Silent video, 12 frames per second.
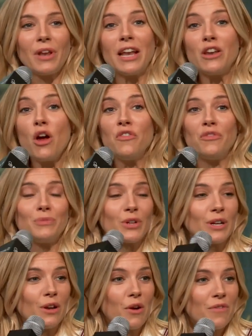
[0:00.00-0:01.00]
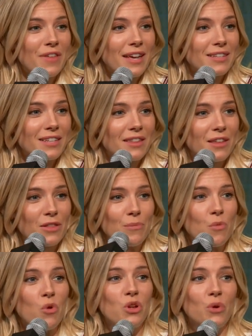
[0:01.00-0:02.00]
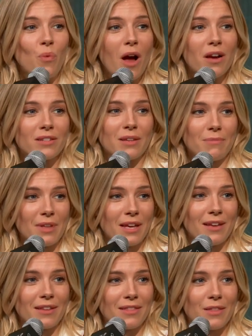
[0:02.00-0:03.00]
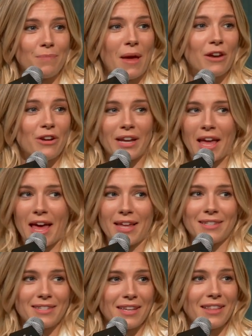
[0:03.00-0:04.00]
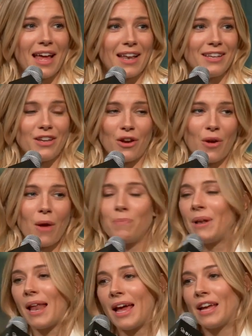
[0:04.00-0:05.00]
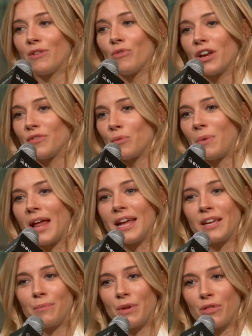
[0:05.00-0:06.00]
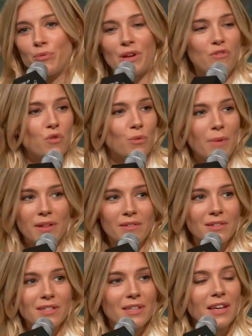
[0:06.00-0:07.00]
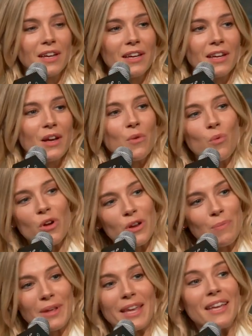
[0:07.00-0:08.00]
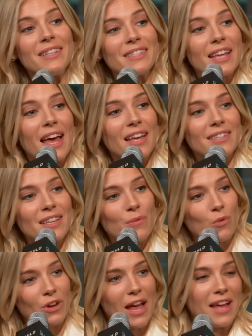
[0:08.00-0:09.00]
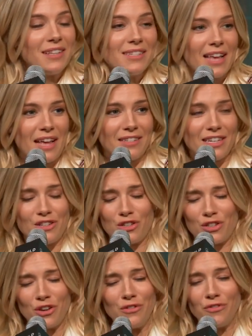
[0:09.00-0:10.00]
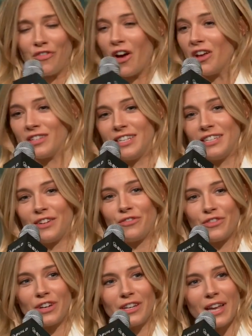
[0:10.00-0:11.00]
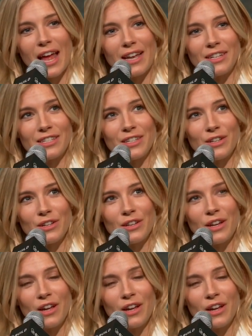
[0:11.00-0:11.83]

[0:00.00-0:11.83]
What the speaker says: I know from doing a lot of theatre that the more you work something, the better it gets. And that, a run of a play can be 3-4 months. What it begins as and what it ends as is so vastly different. And